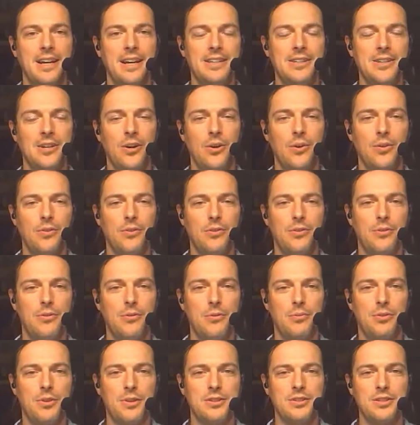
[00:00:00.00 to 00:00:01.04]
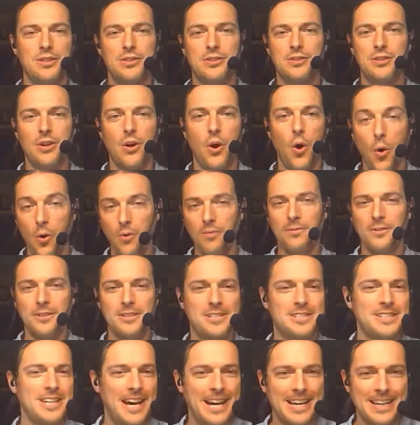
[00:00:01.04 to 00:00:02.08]
you know, there's this
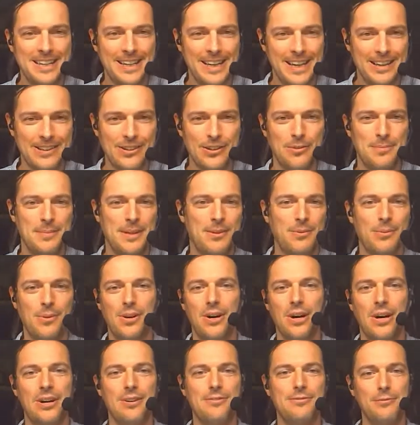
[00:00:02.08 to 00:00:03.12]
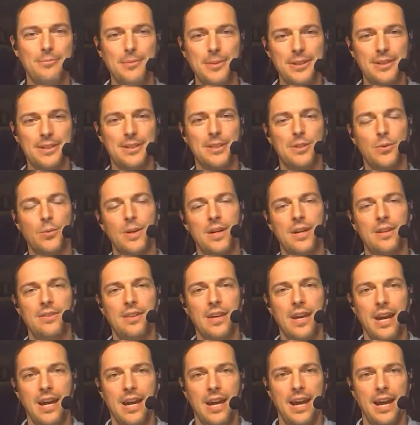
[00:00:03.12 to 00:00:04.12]
oversight element we're all familiar with.